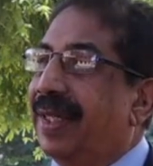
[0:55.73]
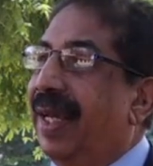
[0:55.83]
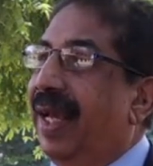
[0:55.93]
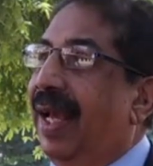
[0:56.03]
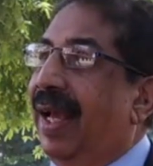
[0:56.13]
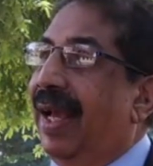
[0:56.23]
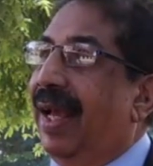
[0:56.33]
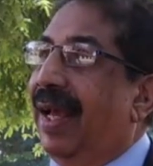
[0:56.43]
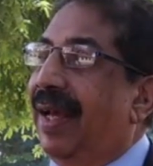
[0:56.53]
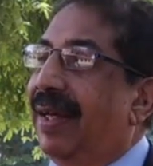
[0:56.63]
Yes.
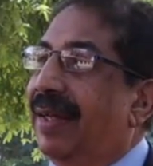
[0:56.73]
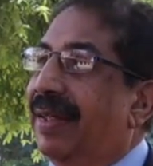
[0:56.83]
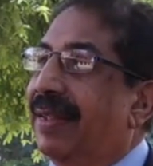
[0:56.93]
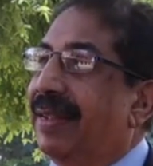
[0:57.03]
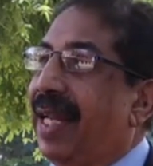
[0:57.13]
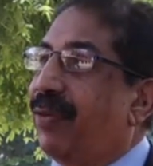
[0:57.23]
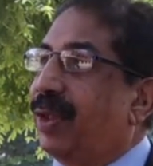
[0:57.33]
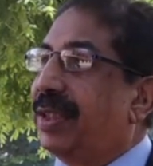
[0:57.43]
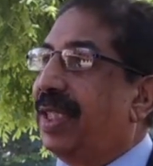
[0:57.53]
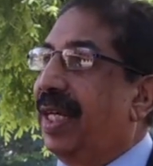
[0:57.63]

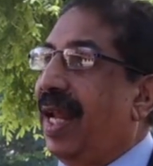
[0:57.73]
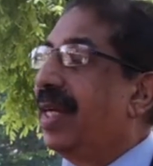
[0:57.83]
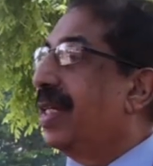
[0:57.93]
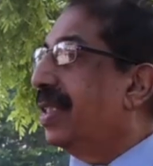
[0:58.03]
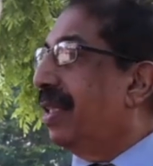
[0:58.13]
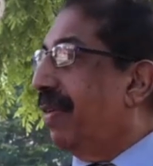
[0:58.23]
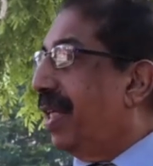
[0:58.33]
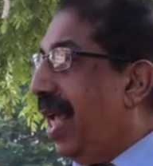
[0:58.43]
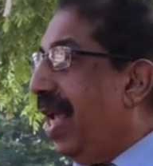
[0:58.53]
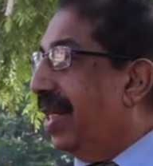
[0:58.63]
That was right in
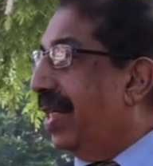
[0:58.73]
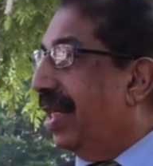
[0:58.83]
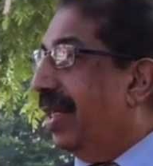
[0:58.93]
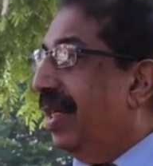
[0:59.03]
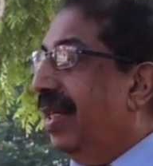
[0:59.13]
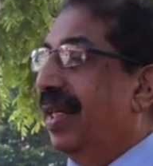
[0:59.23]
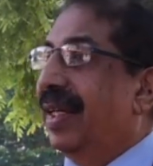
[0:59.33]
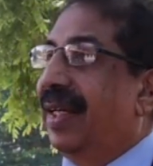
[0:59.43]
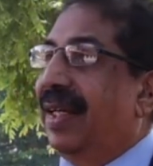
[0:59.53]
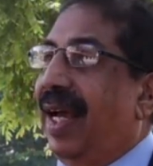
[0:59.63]
78.
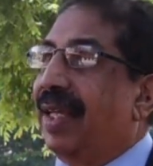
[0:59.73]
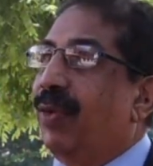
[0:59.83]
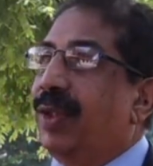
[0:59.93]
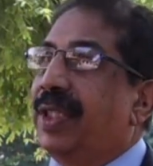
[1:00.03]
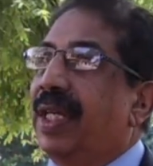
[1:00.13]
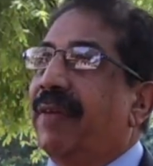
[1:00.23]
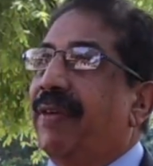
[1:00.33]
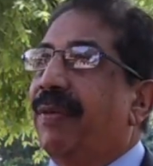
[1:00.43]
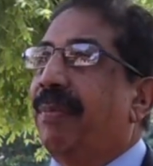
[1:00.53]
I was